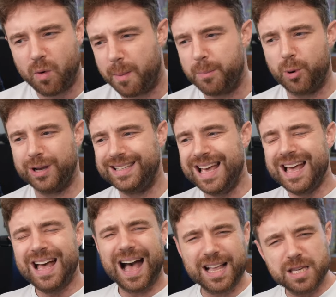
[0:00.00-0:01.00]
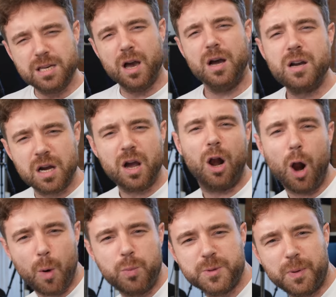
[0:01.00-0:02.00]
at one point and Jurgen
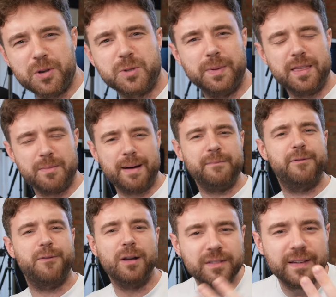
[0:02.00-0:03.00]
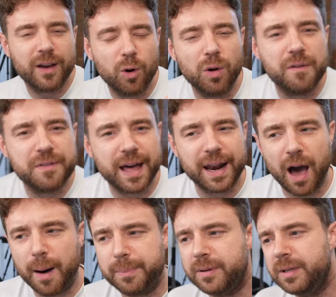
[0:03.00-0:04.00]
Klopp was possibly the man fronting all of that
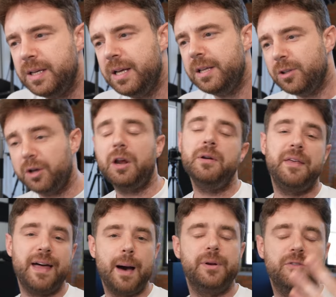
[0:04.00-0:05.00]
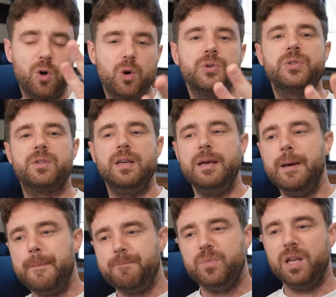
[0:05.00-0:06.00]
up. Not only that, but of course,
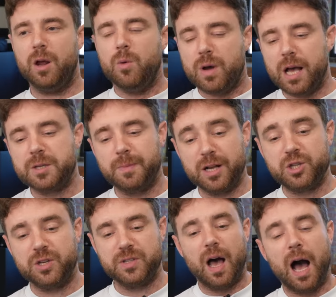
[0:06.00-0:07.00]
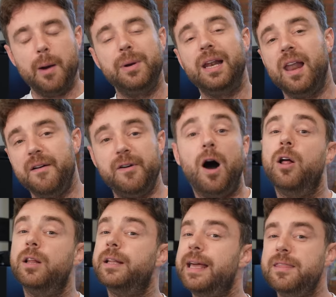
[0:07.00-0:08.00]
you know, as much as I would love a
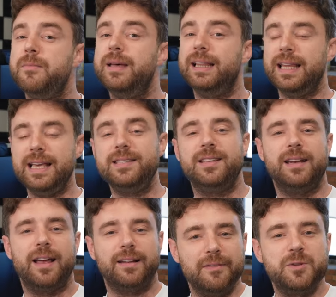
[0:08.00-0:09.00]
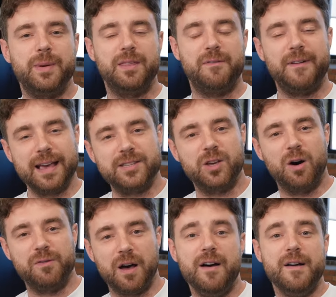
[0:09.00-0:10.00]
holiday in the Middle East and I'd love to be the face
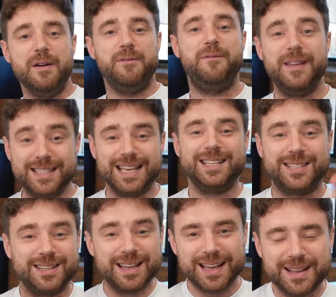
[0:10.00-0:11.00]
of a visit,